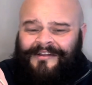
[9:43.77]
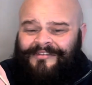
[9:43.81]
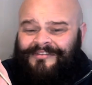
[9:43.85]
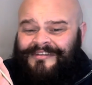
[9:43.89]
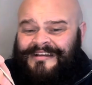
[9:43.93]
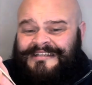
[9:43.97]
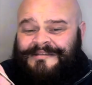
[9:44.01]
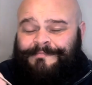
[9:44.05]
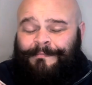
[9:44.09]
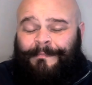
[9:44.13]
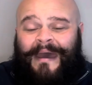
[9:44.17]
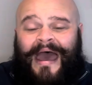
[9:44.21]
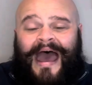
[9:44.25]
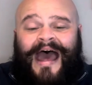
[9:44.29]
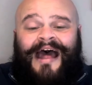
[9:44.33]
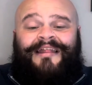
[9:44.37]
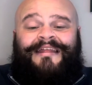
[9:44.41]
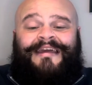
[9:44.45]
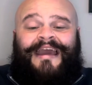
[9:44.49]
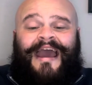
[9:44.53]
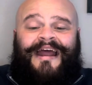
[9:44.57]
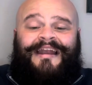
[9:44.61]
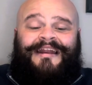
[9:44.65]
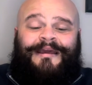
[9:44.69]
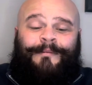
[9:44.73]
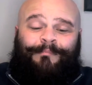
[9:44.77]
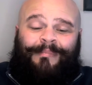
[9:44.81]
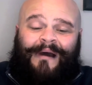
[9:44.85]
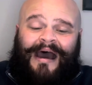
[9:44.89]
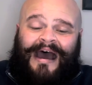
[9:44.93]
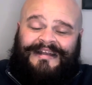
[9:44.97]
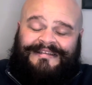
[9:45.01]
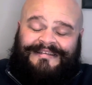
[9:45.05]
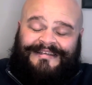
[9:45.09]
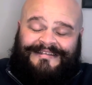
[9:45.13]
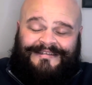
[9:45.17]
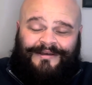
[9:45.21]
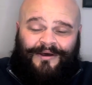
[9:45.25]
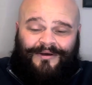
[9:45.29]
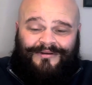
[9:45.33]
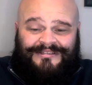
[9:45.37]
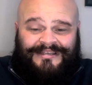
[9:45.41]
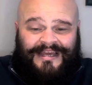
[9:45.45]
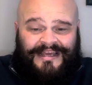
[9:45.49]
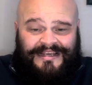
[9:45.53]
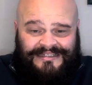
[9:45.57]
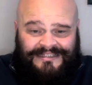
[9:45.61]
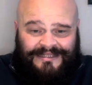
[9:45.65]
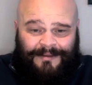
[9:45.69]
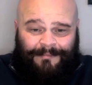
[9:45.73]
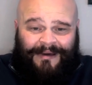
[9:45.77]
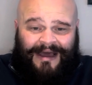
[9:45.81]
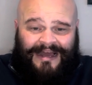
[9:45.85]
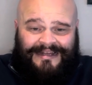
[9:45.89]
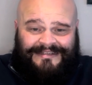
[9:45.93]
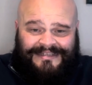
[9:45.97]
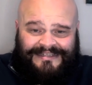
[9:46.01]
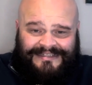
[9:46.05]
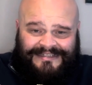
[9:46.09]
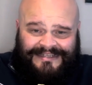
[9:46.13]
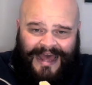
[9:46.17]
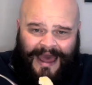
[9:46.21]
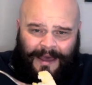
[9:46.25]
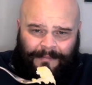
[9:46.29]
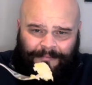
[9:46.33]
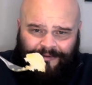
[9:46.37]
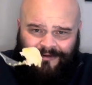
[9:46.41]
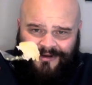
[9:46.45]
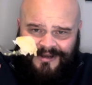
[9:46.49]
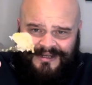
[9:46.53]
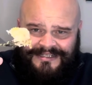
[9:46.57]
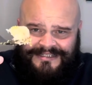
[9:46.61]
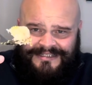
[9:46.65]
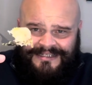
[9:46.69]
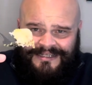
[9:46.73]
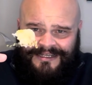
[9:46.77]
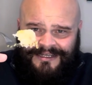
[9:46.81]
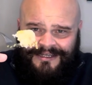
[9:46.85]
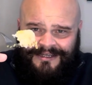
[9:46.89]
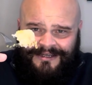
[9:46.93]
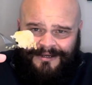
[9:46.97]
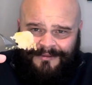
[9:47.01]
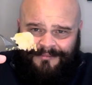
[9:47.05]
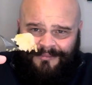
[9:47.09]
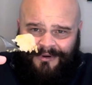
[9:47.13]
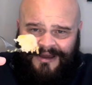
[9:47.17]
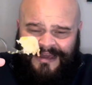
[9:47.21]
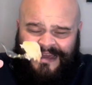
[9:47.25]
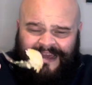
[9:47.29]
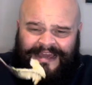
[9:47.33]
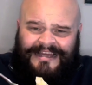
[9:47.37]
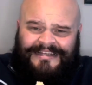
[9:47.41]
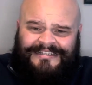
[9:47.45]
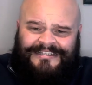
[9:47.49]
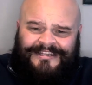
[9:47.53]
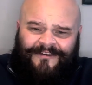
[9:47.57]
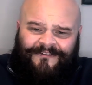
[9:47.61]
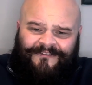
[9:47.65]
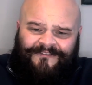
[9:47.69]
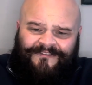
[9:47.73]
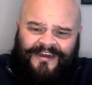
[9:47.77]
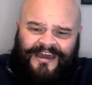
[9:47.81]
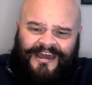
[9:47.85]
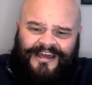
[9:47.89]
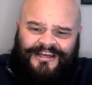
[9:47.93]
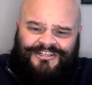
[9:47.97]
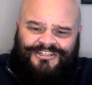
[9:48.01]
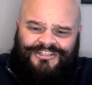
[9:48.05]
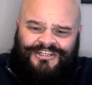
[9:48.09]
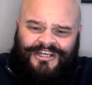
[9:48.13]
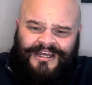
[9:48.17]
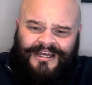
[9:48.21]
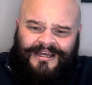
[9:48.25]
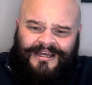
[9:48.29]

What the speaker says: There's barely any batter, so I'll taste the batter separate. But here's the fish.